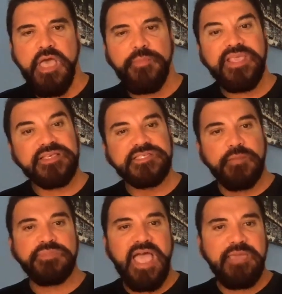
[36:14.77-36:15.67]
Because
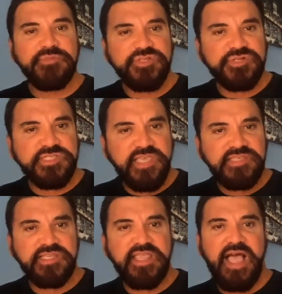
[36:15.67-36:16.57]
sometimes there's
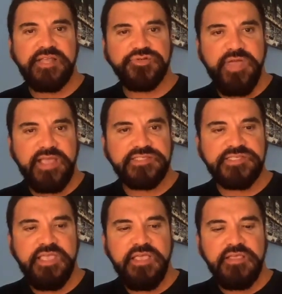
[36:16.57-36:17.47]
things in
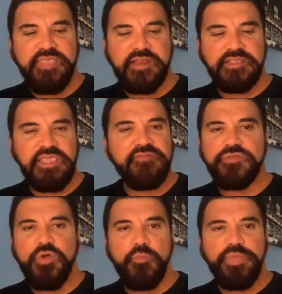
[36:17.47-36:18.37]
contracts that even
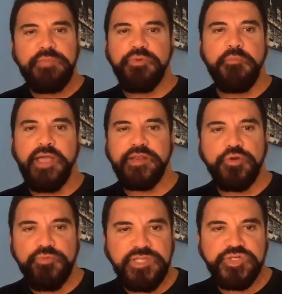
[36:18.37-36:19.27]
though people might
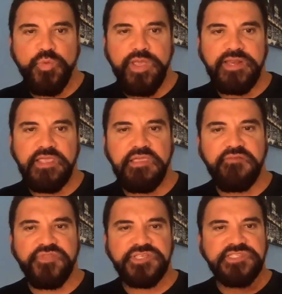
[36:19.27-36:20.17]
agree to it,
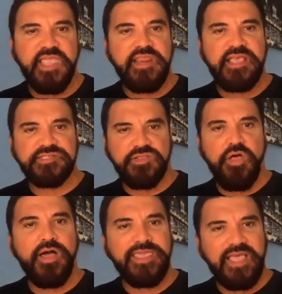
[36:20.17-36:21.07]
if the state has a
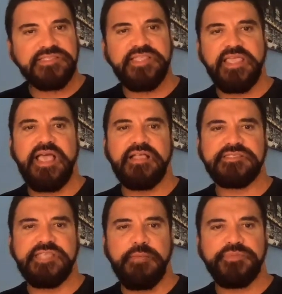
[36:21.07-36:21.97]
law against that
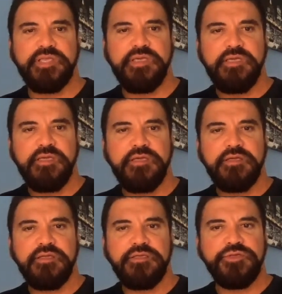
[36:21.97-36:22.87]
concept,
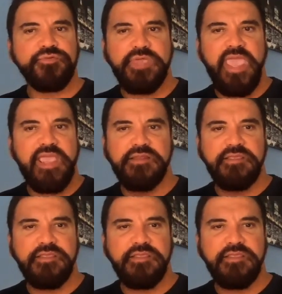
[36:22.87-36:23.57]
you can't